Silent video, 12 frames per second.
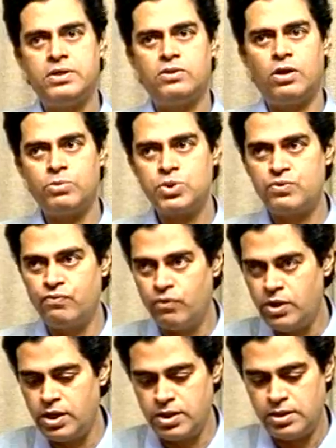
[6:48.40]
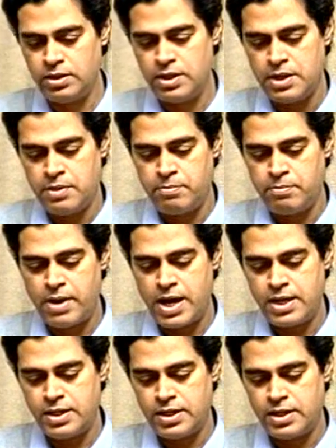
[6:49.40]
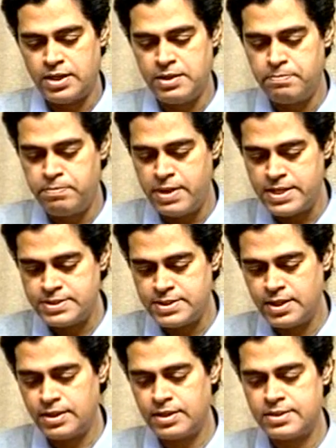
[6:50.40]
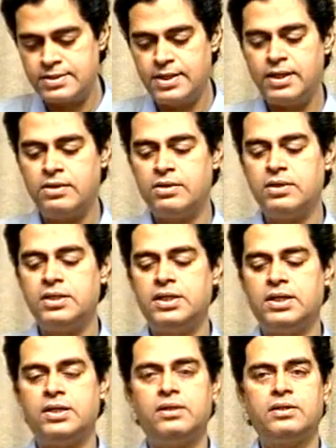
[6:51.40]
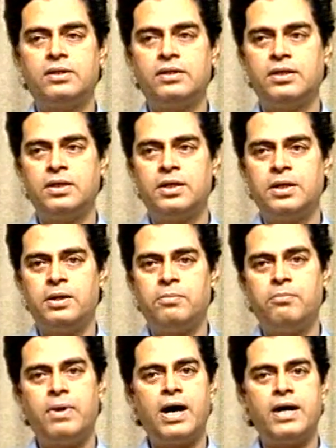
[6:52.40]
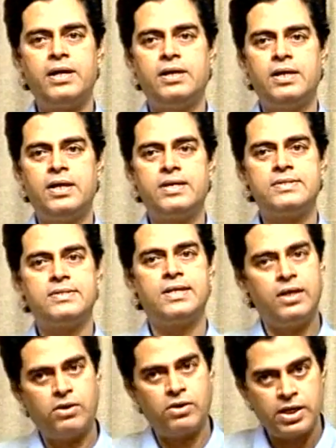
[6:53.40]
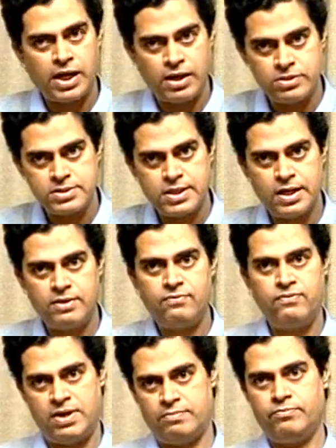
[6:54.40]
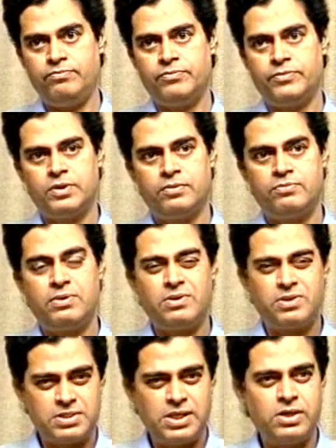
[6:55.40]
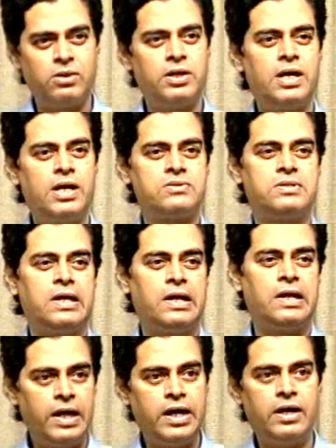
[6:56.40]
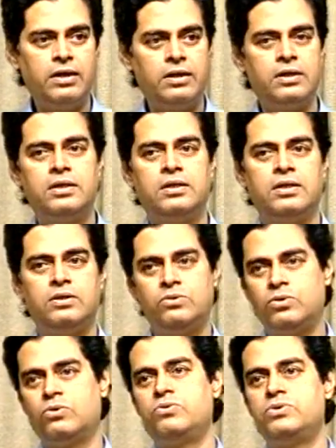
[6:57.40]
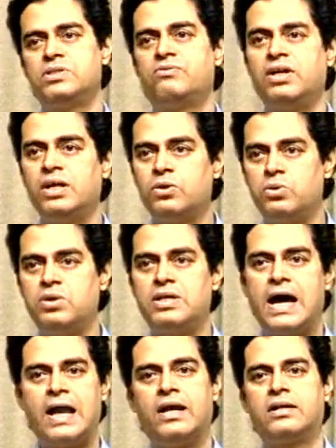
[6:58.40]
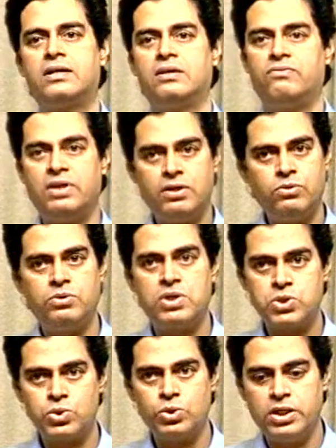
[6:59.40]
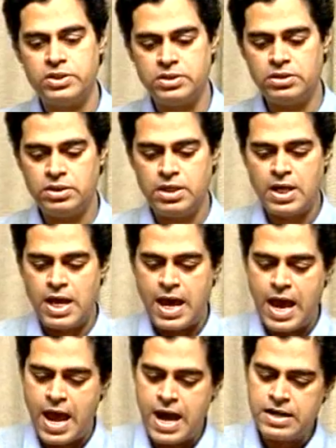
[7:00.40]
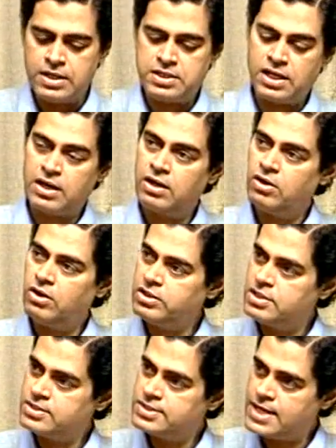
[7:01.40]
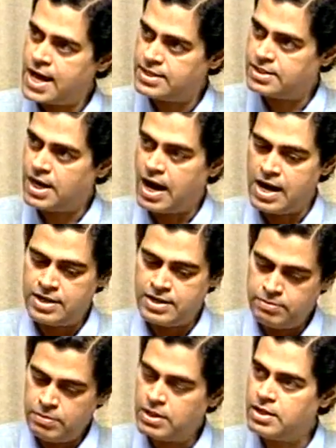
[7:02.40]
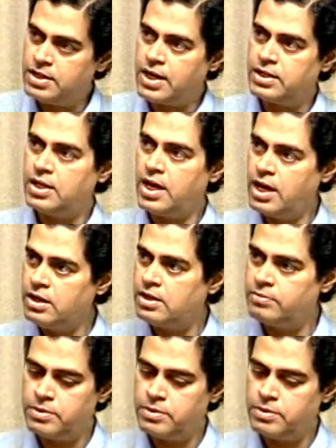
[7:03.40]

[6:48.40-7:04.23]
almost fully by replacing the silicon here by a silicon dioxide film, silicon dioxide layer, which is a very good dielectric, very good insulator. And the technology is such that ultimately at the end of the